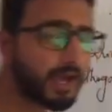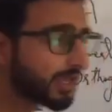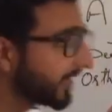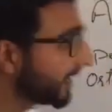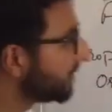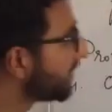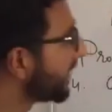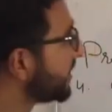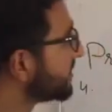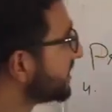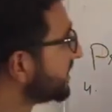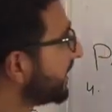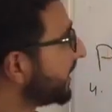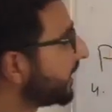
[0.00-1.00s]
Again by
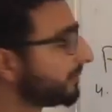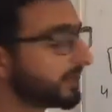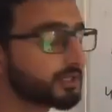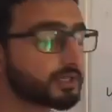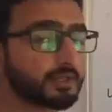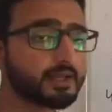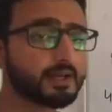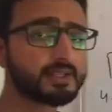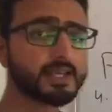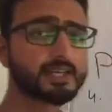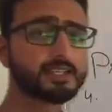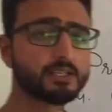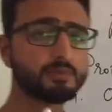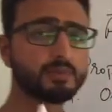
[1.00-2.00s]
using the definition, that is
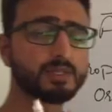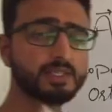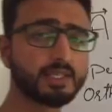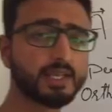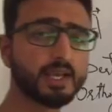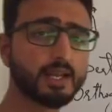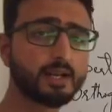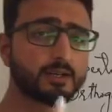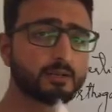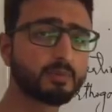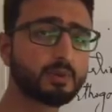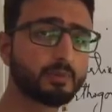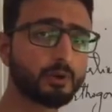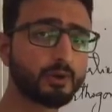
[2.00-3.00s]
STP, scalar
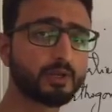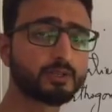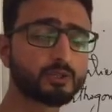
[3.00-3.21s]
triple product.